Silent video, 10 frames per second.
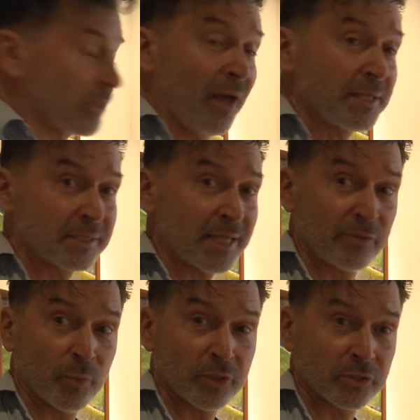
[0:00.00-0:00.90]
delighted to have
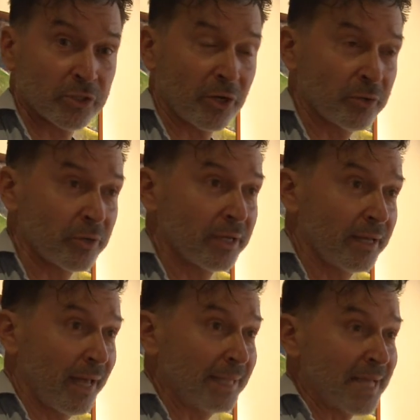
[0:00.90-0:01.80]
the work in the show
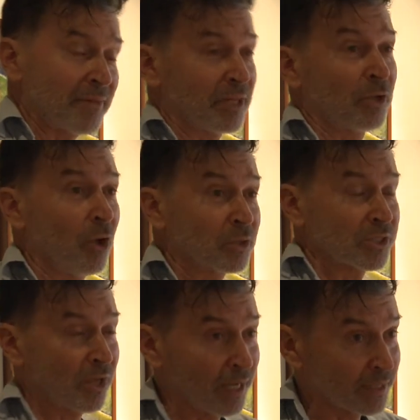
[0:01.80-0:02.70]
and to have it
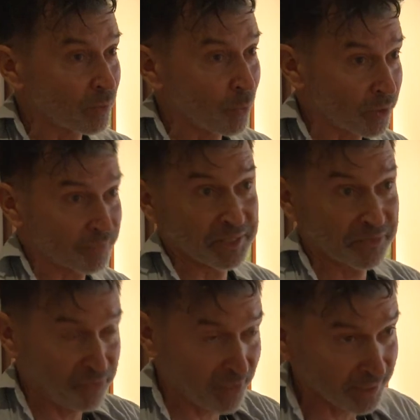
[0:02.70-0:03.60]
alongside the work of his
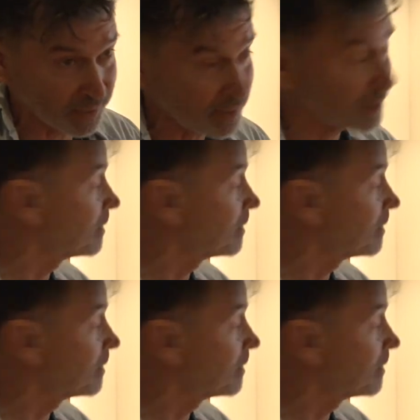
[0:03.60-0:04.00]
friends,